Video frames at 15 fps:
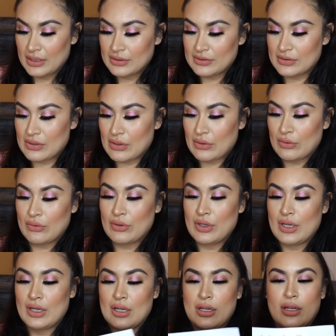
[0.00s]
So
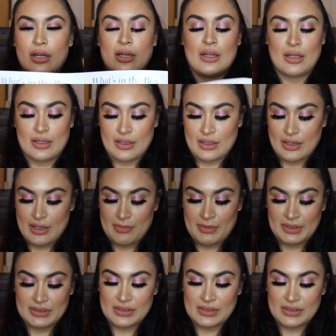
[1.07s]
up at